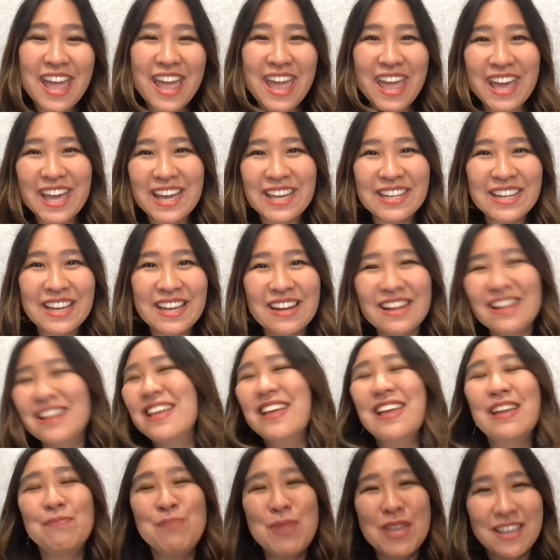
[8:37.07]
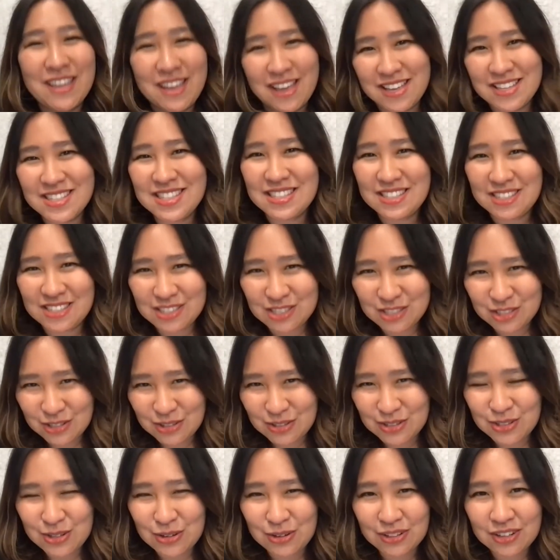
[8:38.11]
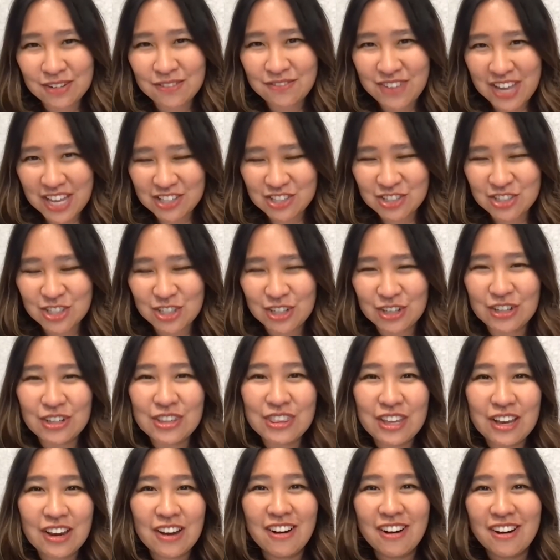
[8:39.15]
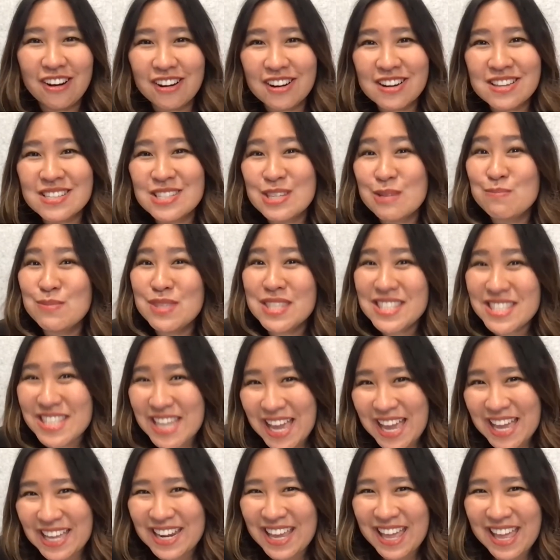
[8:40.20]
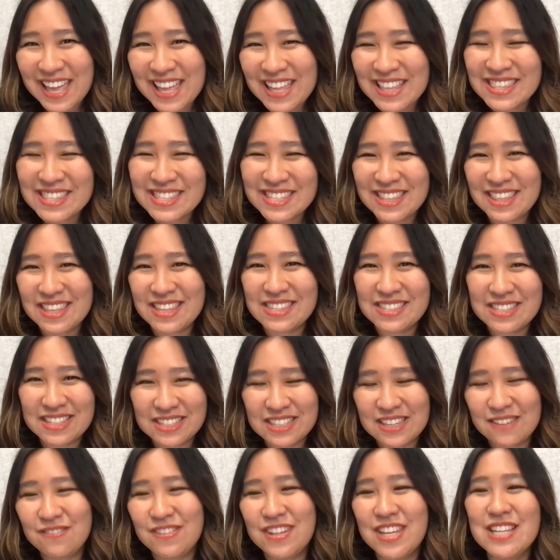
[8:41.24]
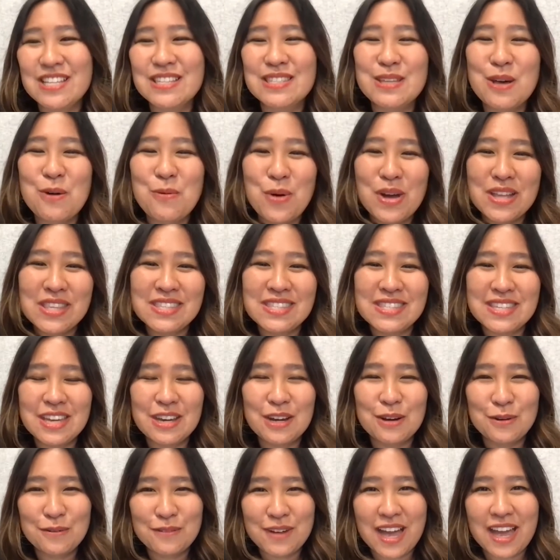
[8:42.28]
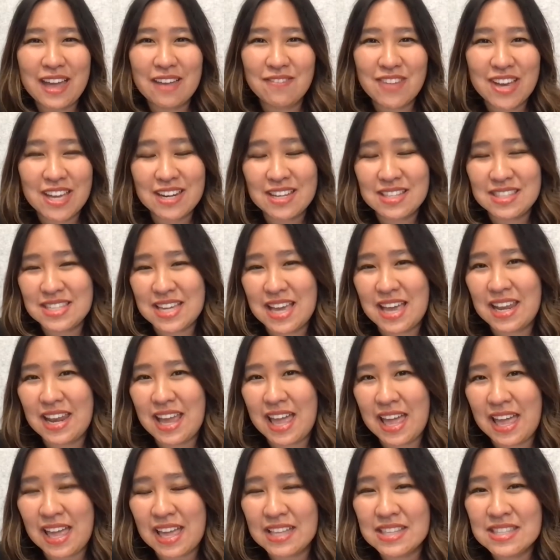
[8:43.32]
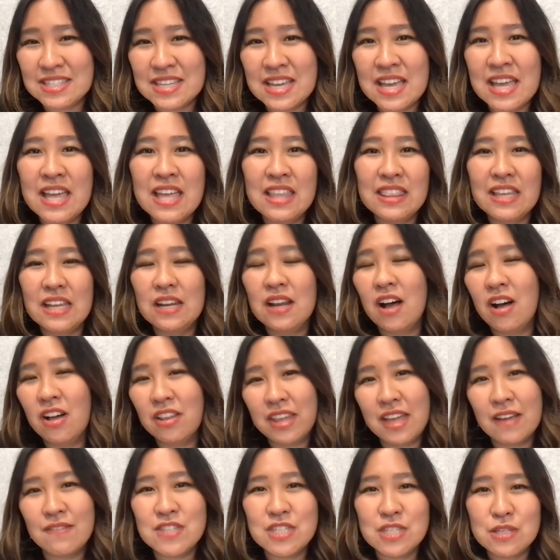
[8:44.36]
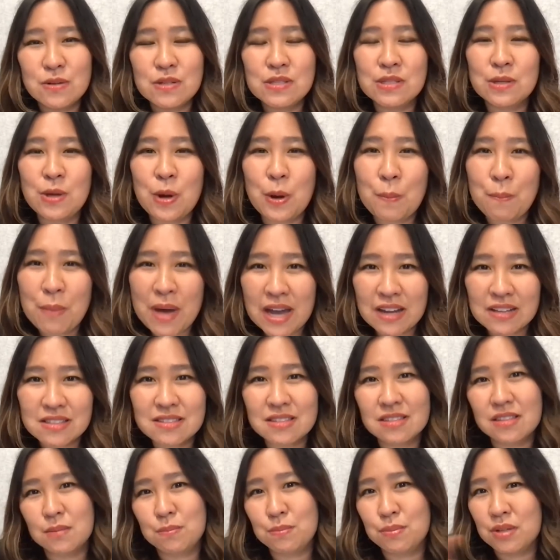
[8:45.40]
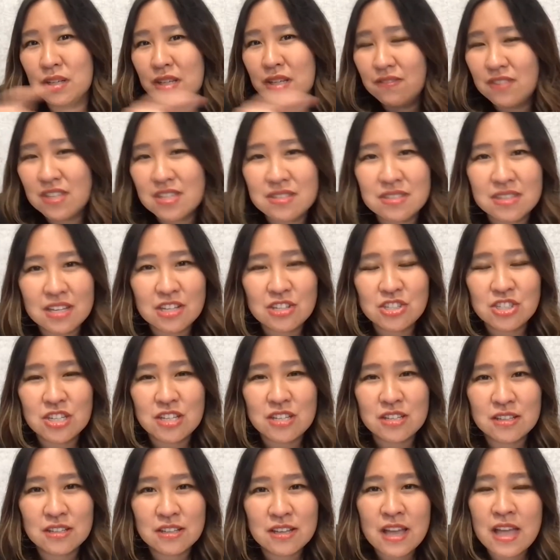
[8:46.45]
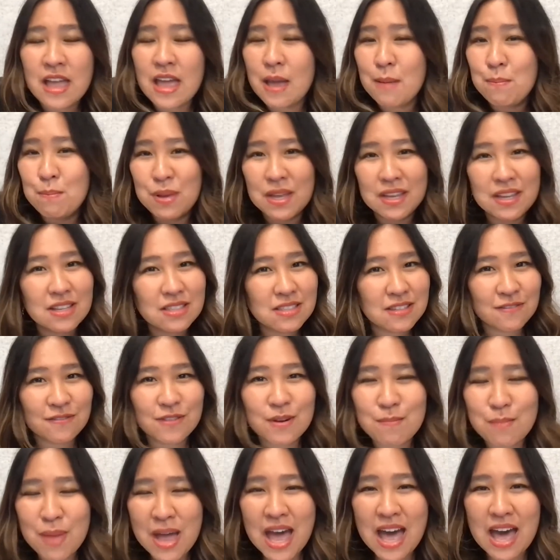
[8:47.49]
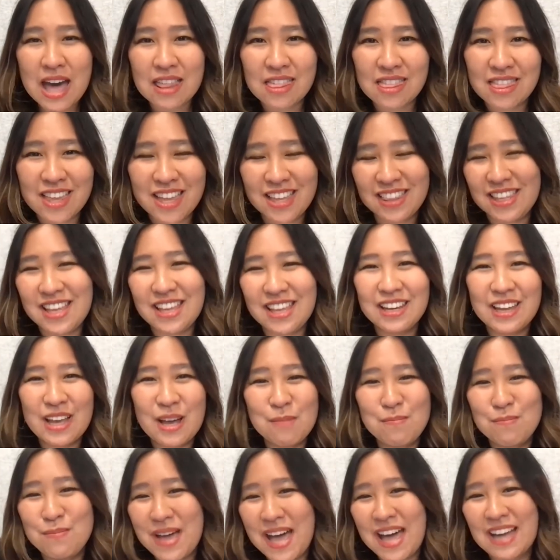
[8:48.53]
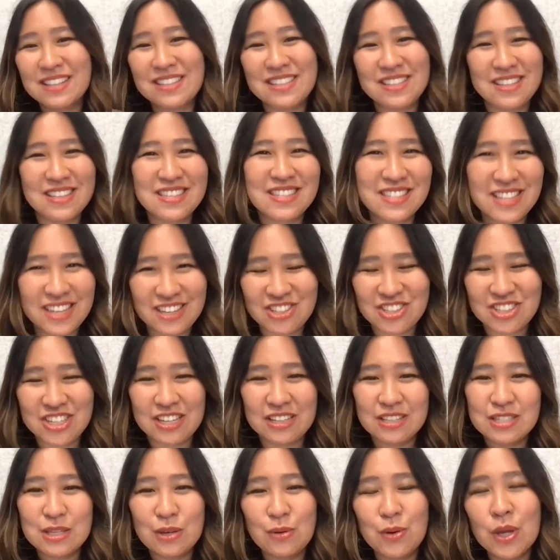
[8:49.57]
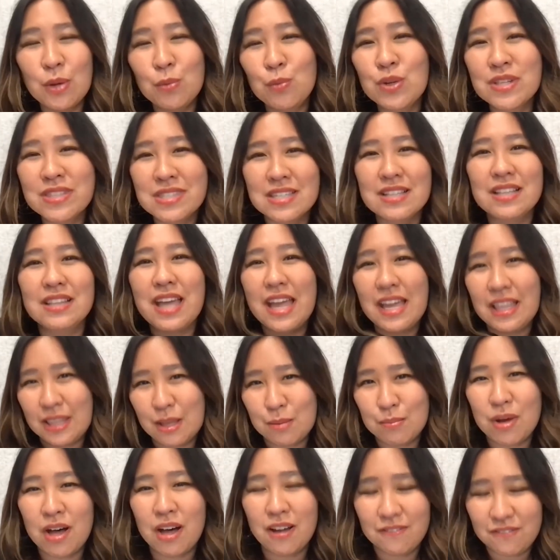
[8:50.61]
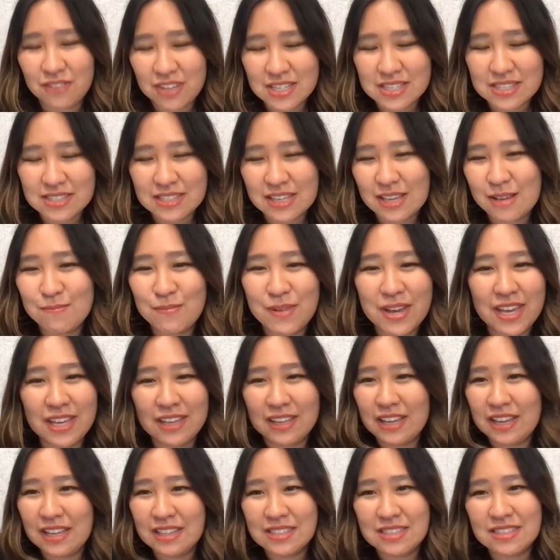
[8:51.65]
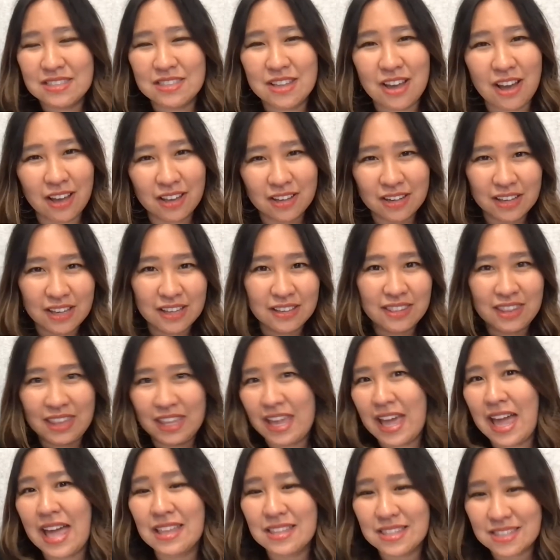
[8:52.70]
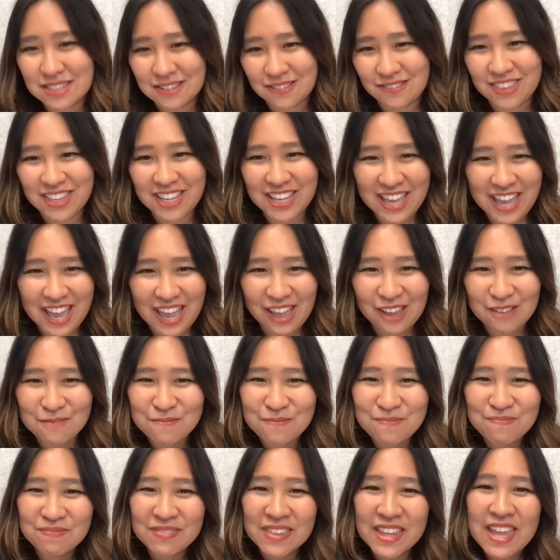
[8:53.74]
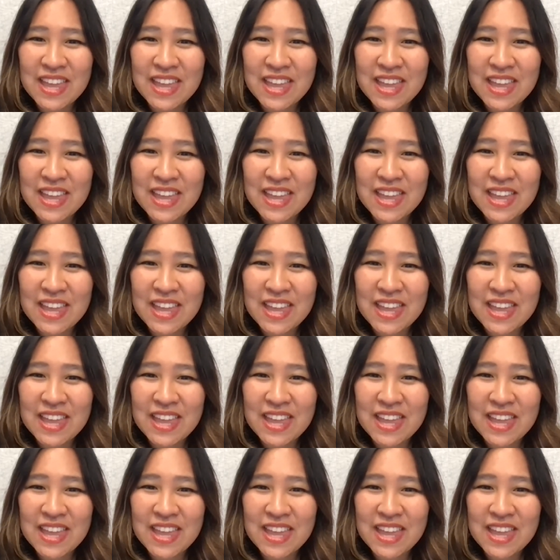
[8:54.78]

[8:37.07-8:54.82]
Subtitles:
And because this is choose your own adventure, there are some dead ends in this activity. So once they arrive at a dead end, then all they have to do is go back to the previous station and pick a different path and then come back to the station. So it will delay them, obviously, but it's not at the end of the game.